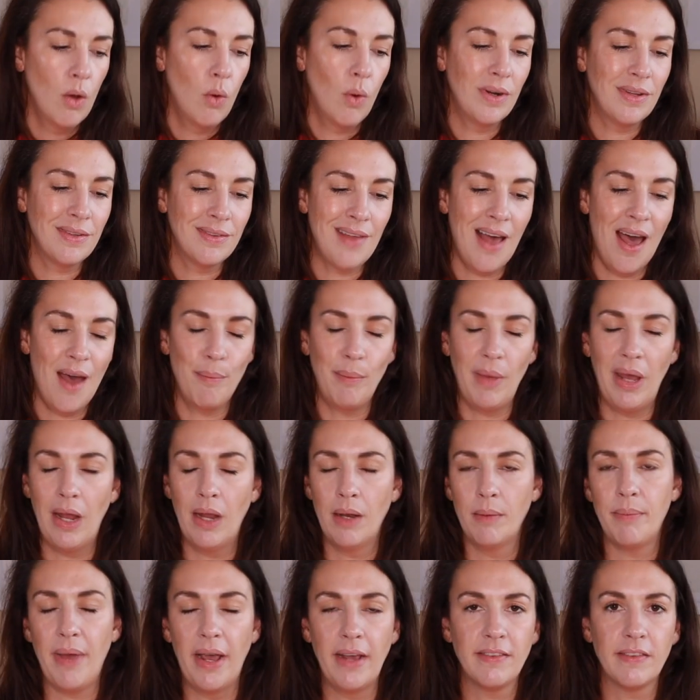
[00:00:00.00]
What does that
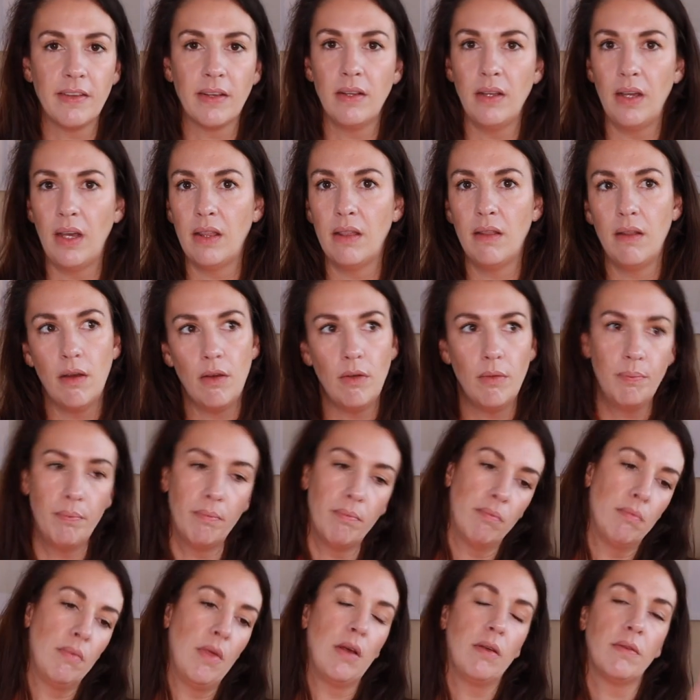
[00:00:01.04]
mean? Basically, they'll
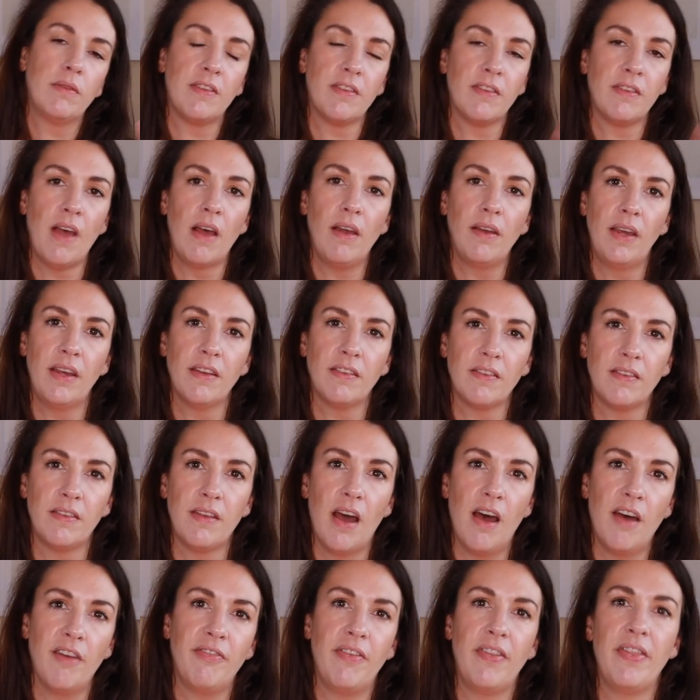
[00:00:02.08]
they'll sell you
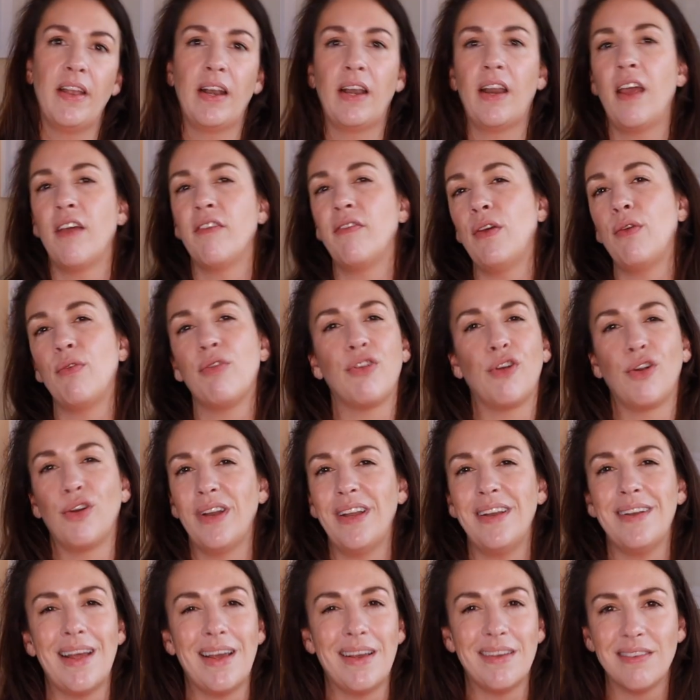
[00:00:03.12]
stuff and then give you
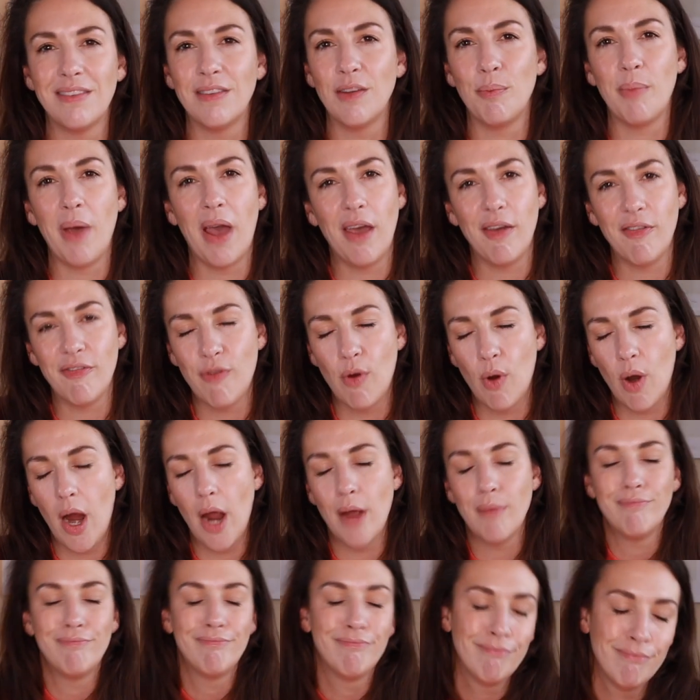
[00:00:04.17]
30 days to pay for
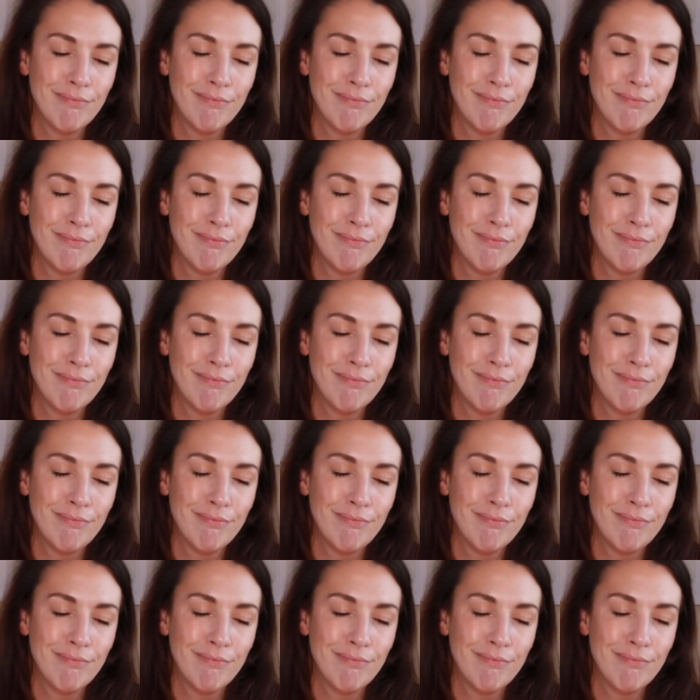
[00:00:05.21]
it.